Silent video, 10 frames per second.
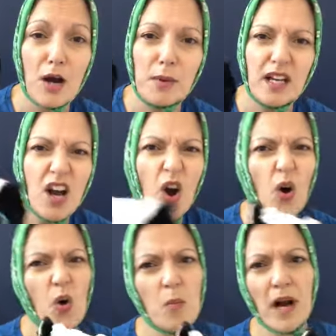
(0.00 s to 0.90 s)
But
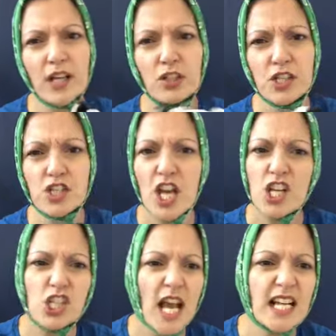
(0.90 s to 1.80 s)
oh my goodness,
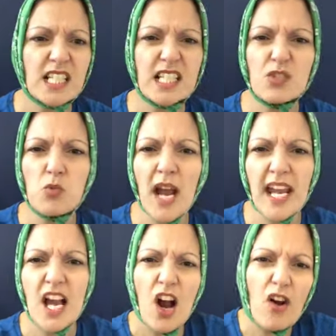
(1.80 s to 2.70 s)
she has this
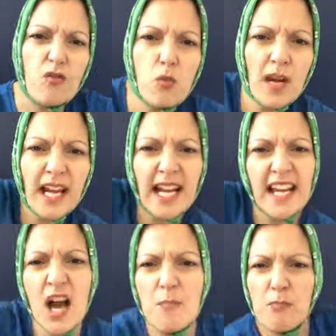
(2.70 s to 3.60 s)
way of wiggling
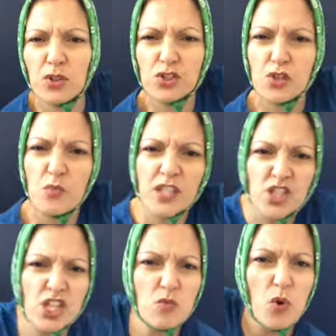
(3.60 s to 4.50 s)
her bottom when
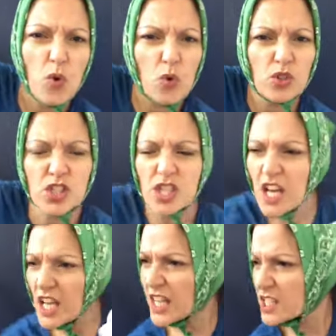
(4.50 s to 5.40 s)
she walks.
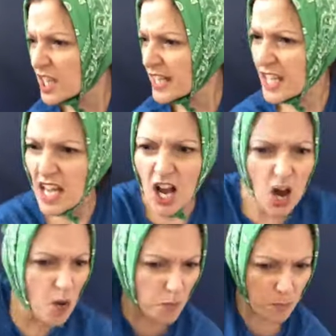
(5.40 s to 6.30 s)
It's like
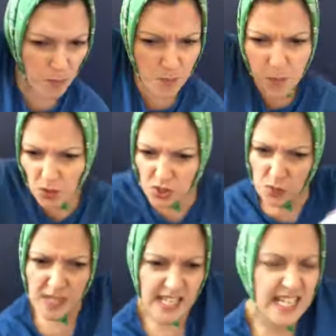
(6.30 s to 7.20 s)
her bottom
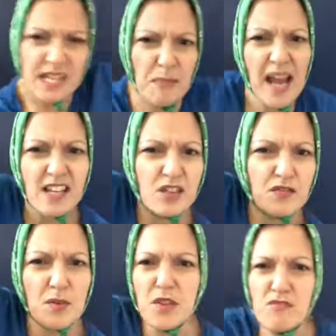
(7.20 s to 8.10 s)
is independent
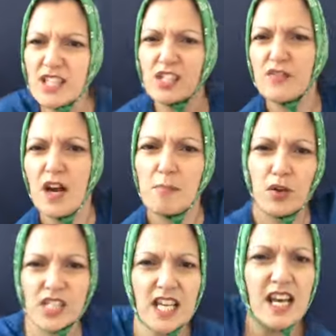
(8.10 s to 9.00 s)
from the rest of her
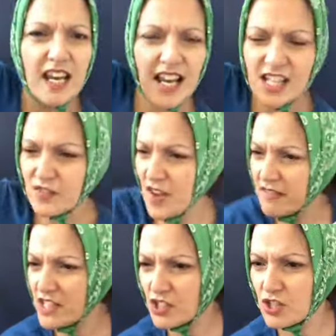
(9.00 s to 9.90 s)
body. It's
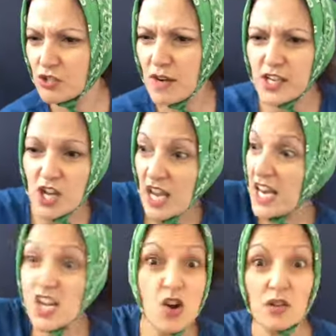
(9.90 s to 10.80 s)
very strange.
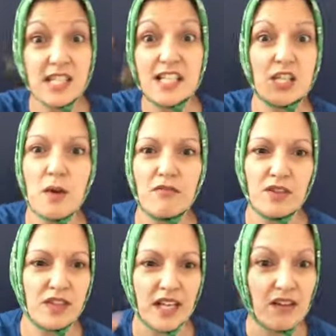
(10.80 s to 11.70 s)
It knocks into
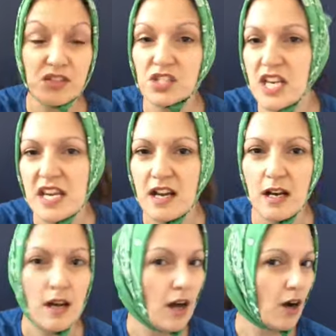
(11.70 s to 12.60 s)
everything. I've seen her.